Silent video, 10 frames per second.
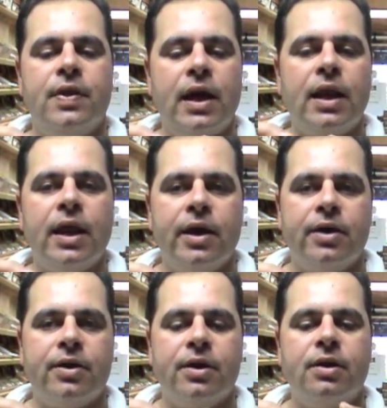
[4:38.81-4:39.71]
that
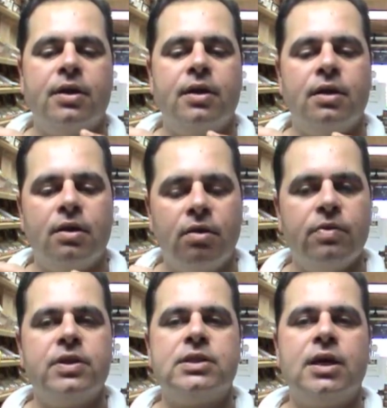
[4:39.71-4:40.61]
layer
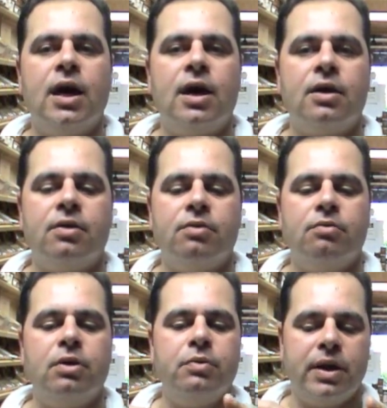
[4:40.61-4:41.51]
on the cigar
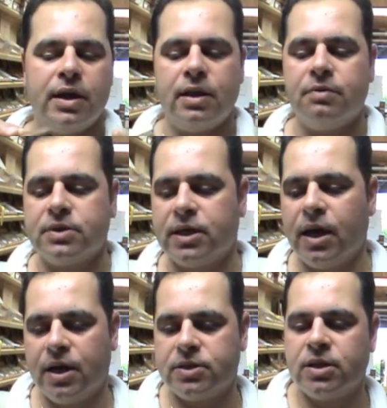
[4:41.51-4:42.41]
when we cut our
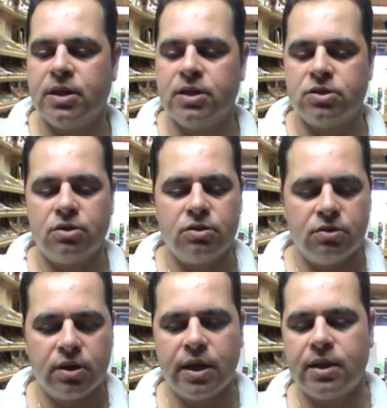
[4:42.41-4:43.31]
cigars. So
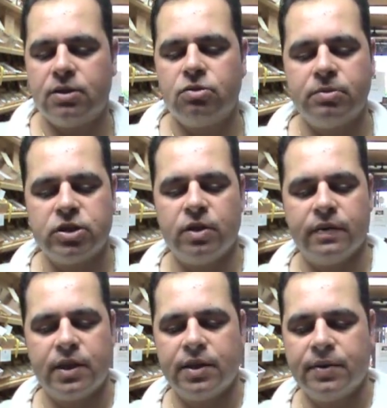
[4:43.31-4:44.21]
don't cut too much
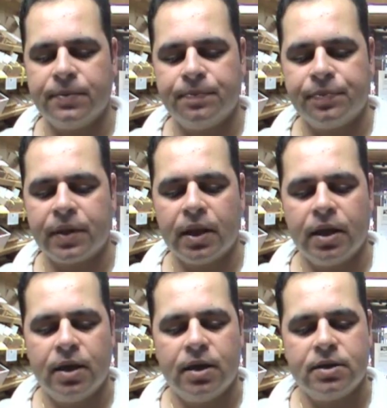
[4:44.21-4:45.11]
of it.
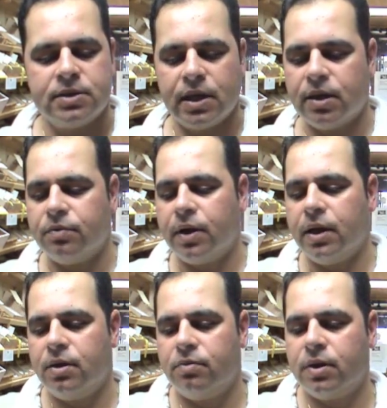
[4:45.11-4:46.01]
Second
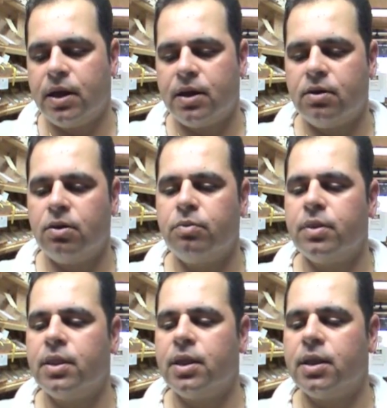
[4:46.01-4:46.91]
way, we're gonna go
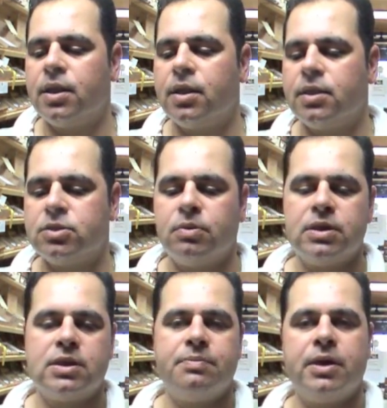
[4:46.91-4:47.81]
with this
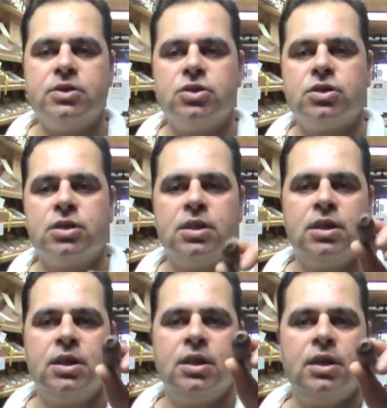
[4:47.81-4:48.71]
one is the punch,
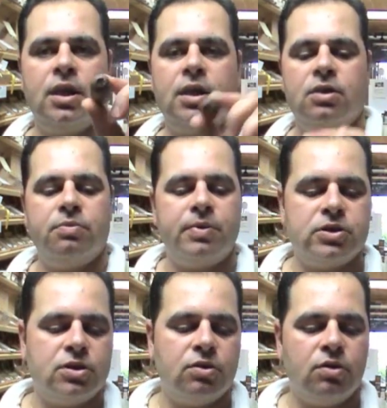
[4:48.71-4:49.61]
and you
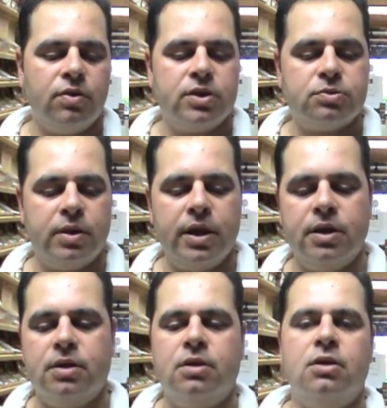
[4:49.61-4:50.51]
punch the hole this way.
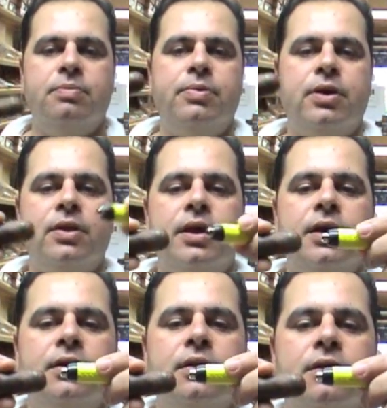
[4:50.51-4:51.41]
You're putting
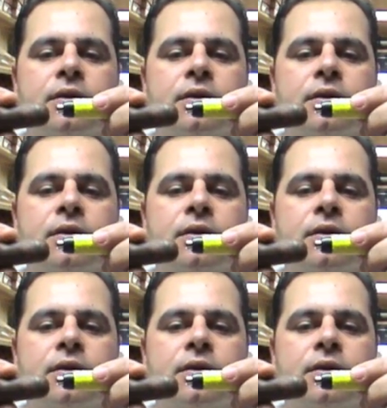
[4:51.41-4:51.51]
the